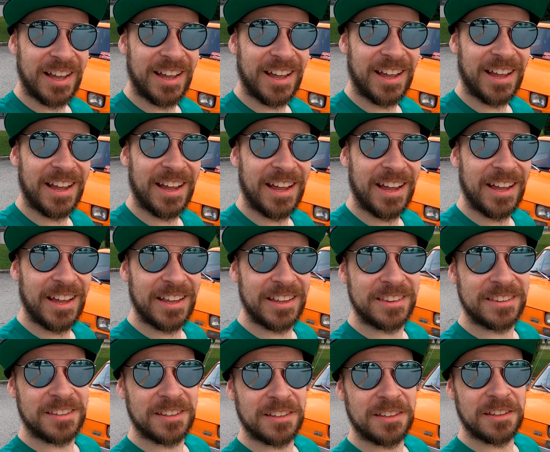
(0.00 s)

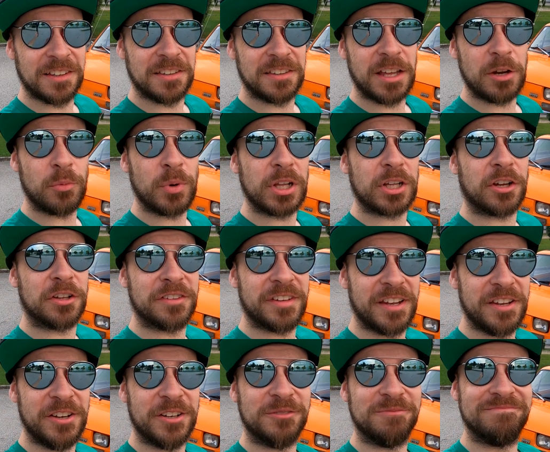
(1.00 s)
and then we'll
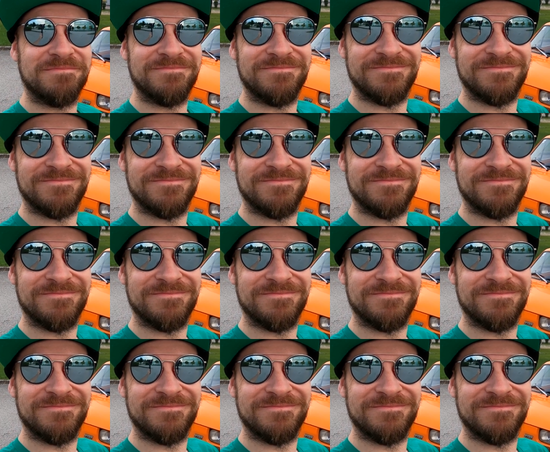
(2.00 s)
continue.